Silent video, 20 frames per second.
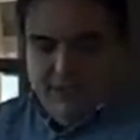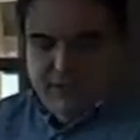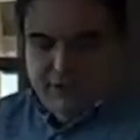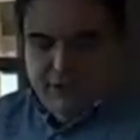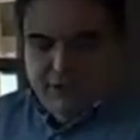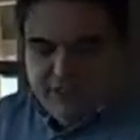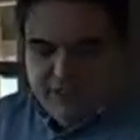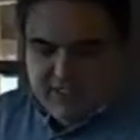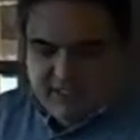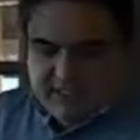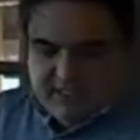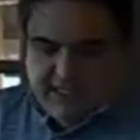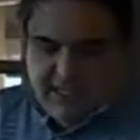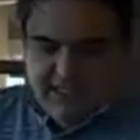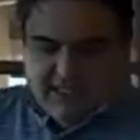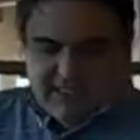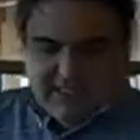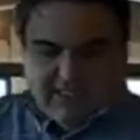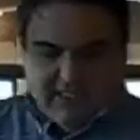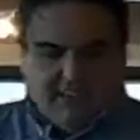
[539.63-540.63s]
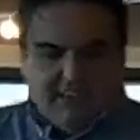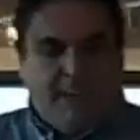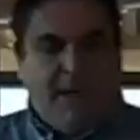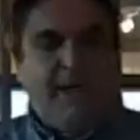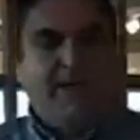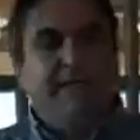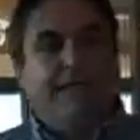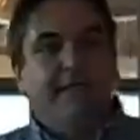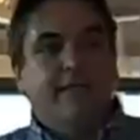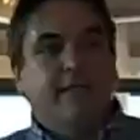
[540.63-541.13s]
Your success is
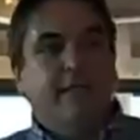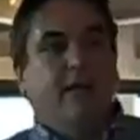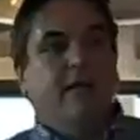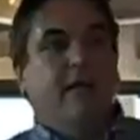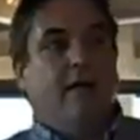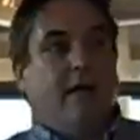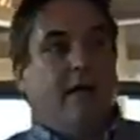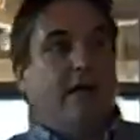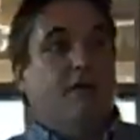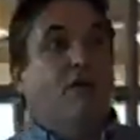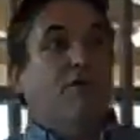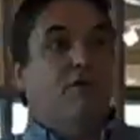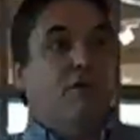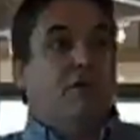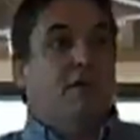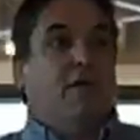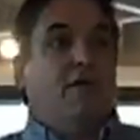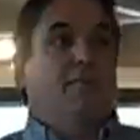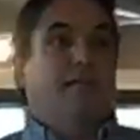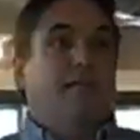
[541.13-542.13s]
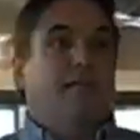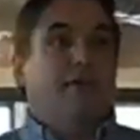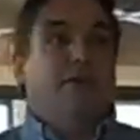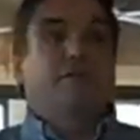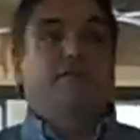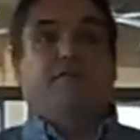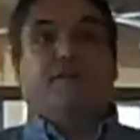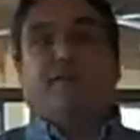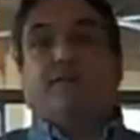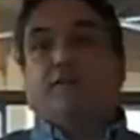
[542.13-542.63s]
dependent on overcoming your
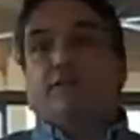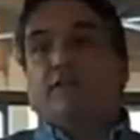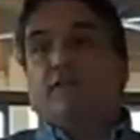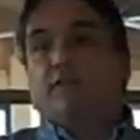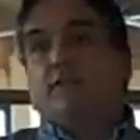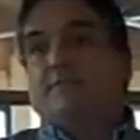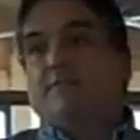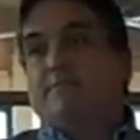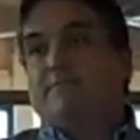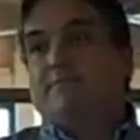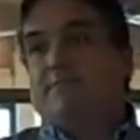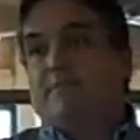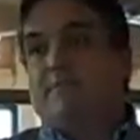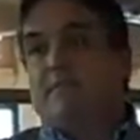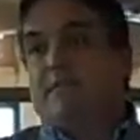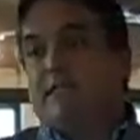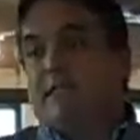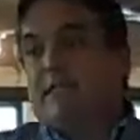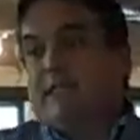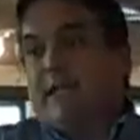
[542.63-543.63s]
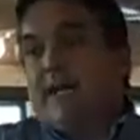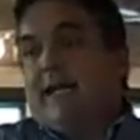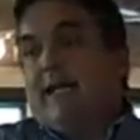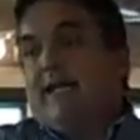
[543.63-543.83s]
fears. You need to